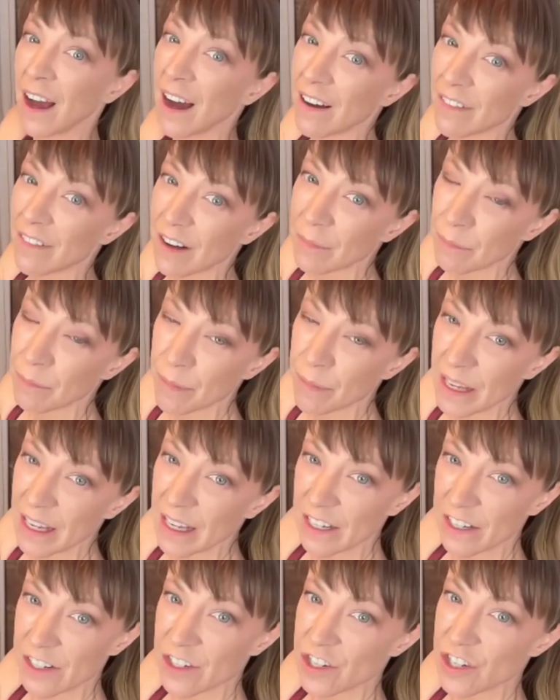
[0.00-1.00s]
I
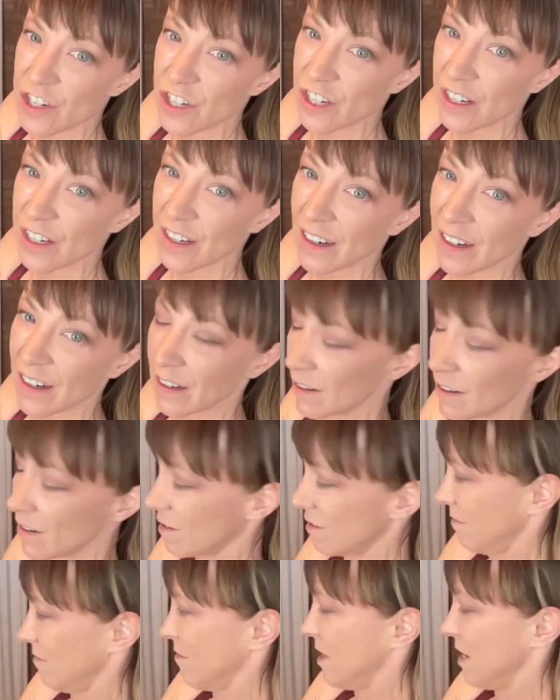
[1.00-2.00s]
pinch
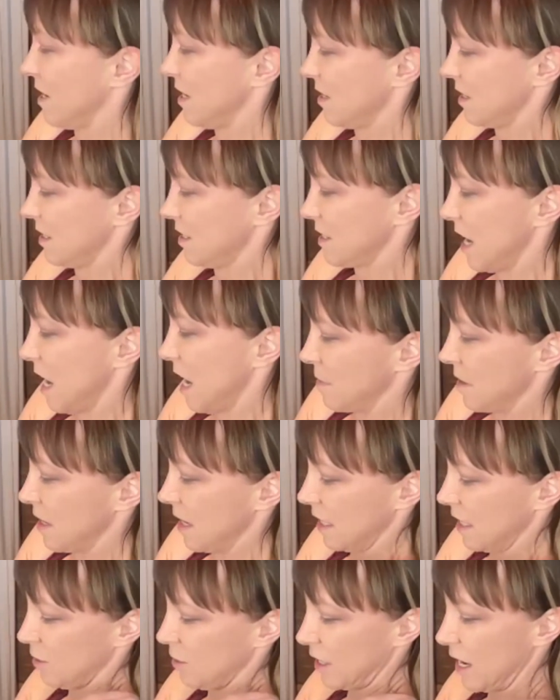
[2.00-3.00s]
right at the top, and
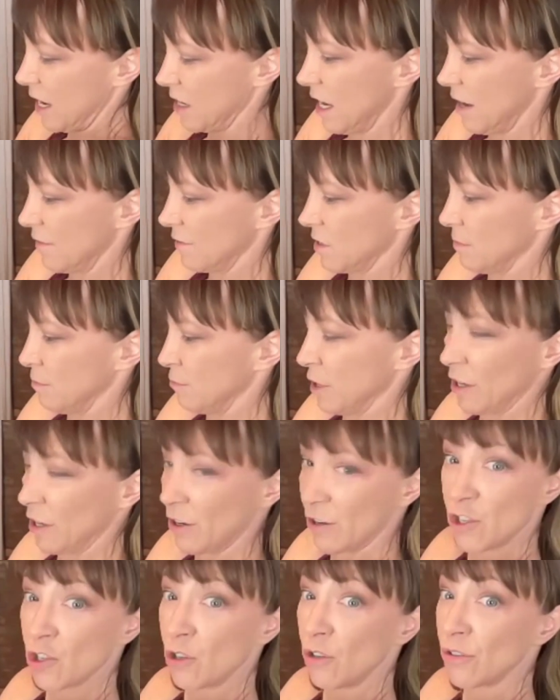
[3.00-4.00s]
you kind of have to bring your
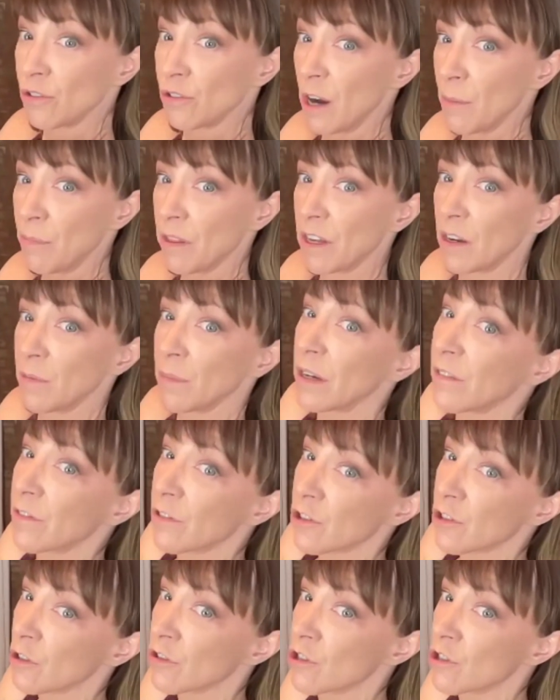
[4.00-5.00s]
shoulder up a little bit. If your
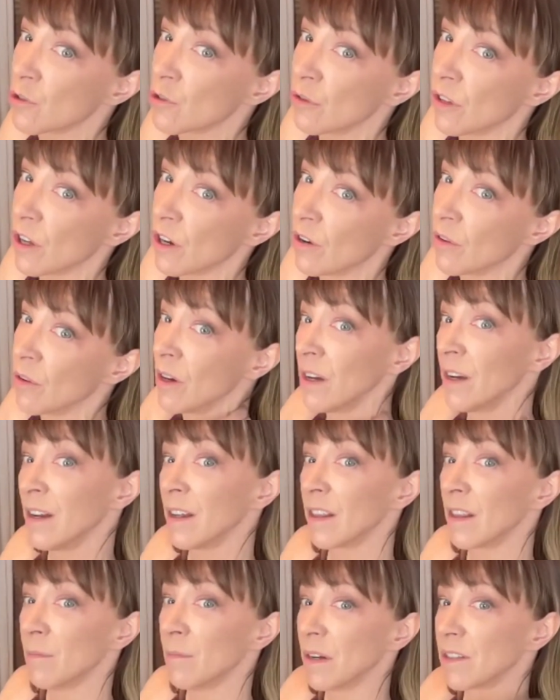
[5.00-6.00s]
shoulder's too low, the
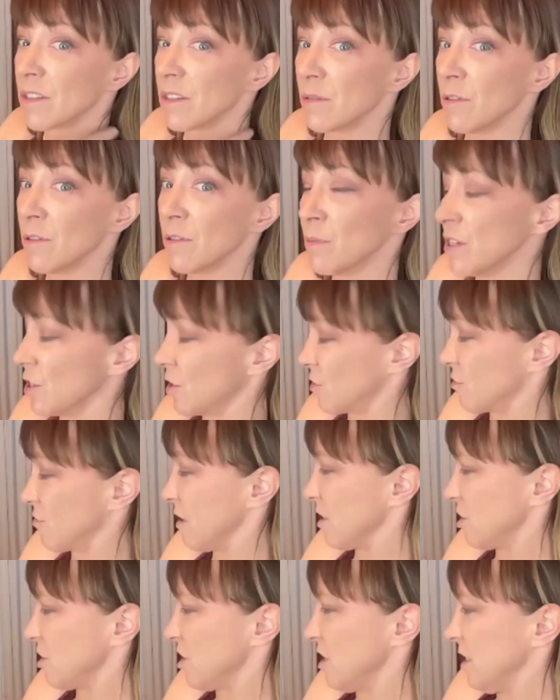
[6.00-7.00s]
muscle will be
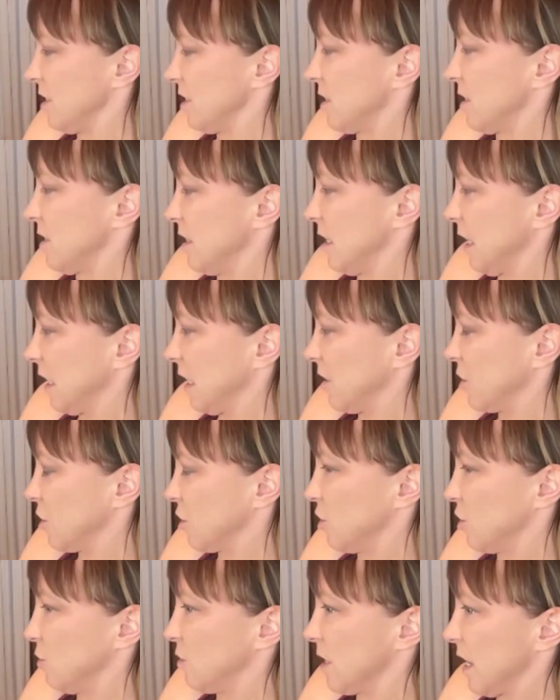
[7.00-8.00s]
stretched and it's like just too
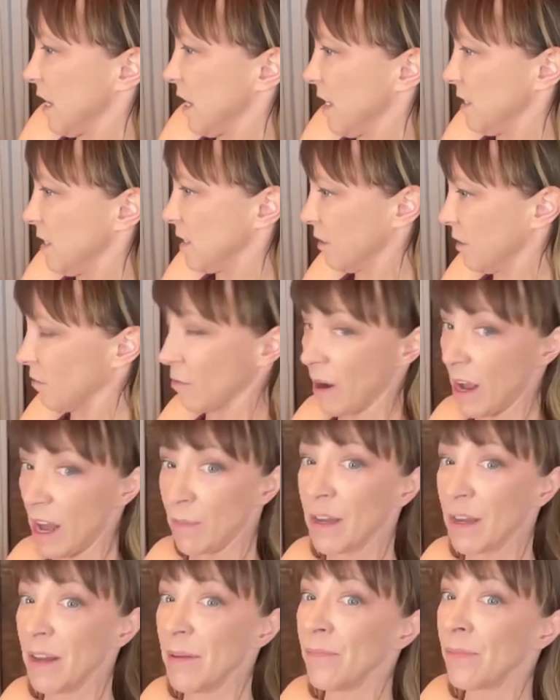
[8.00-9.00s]
tight to grab
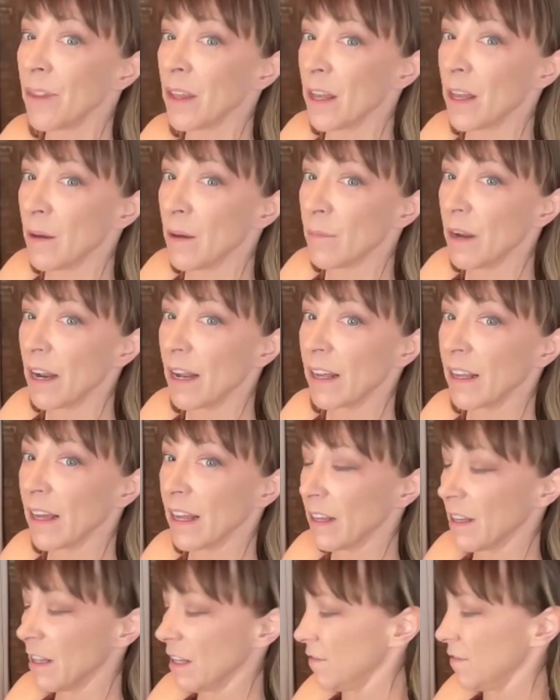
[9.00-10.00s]
it. But I can kind of
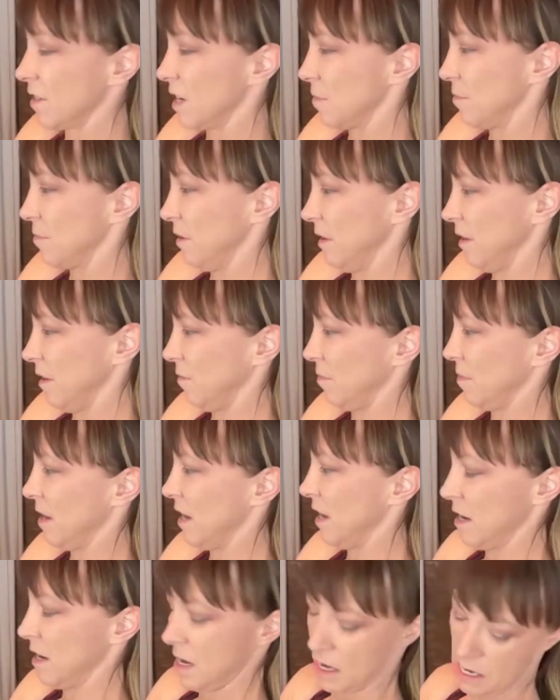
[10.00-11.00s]
lift up a little bit
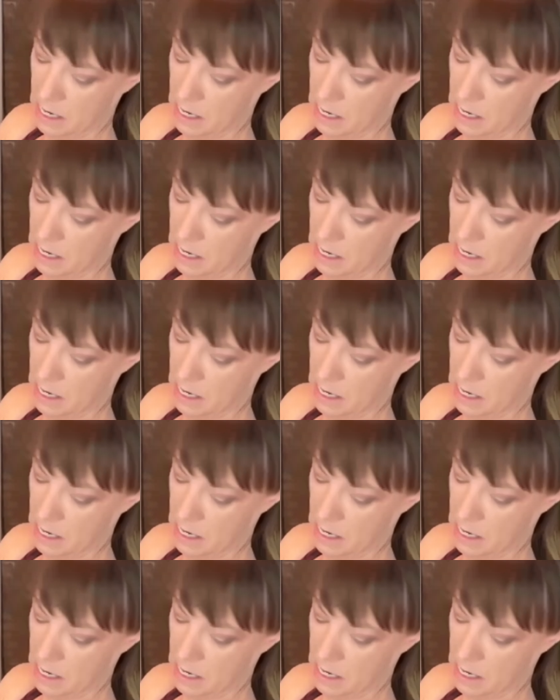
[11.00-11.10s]
and I